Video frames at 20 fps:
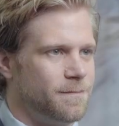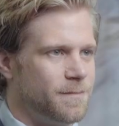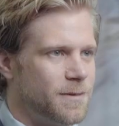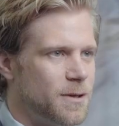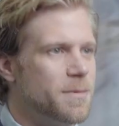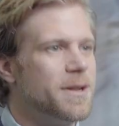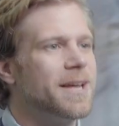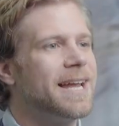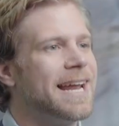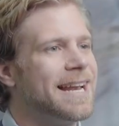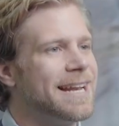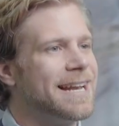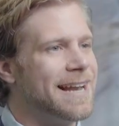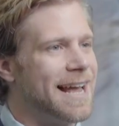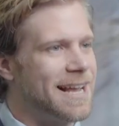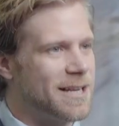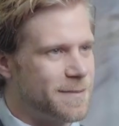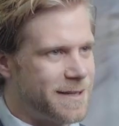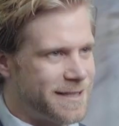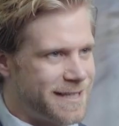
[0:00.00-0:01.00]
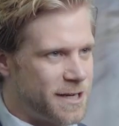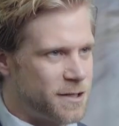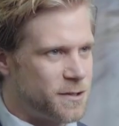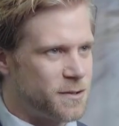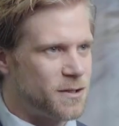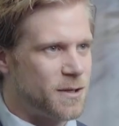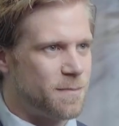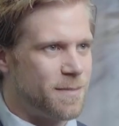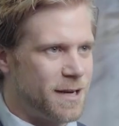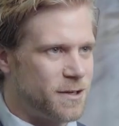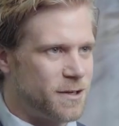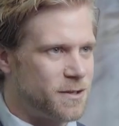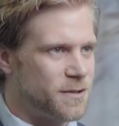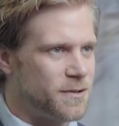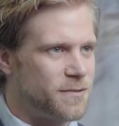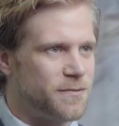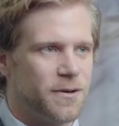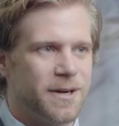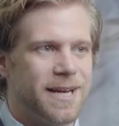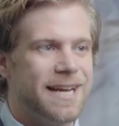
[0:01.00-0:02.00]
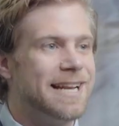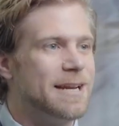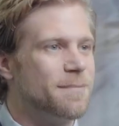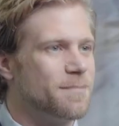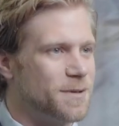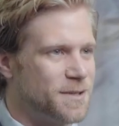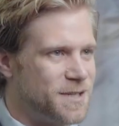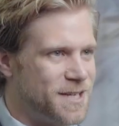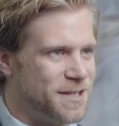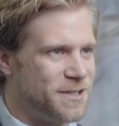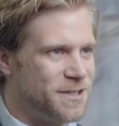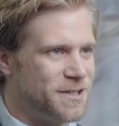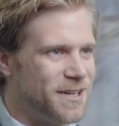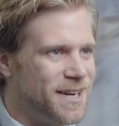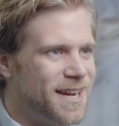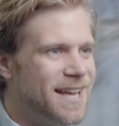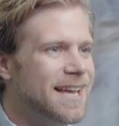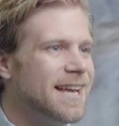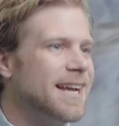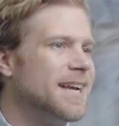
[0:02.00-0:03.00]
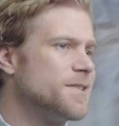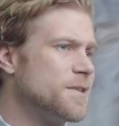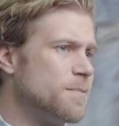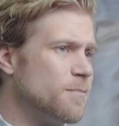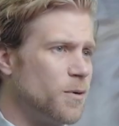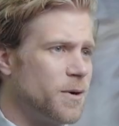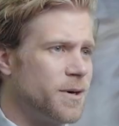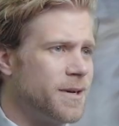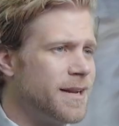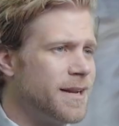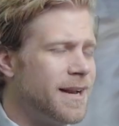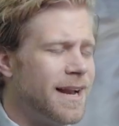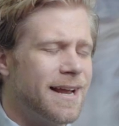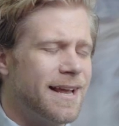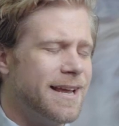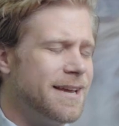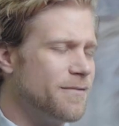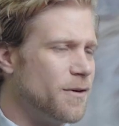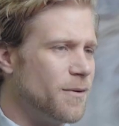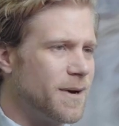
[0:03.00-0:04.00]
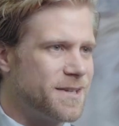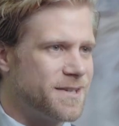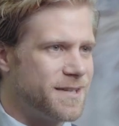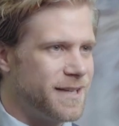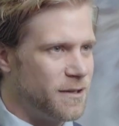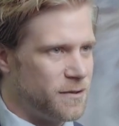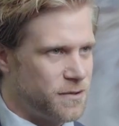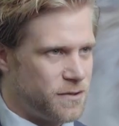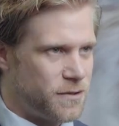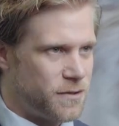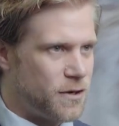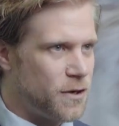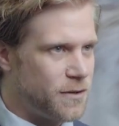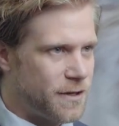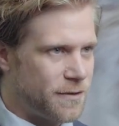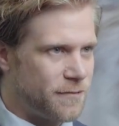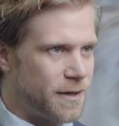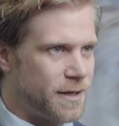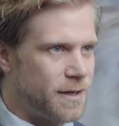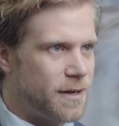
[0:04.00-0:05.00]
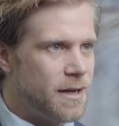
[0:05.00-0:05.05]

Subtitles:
Communicating expectations to patients for any procedure is important, and EVO ICL is no different.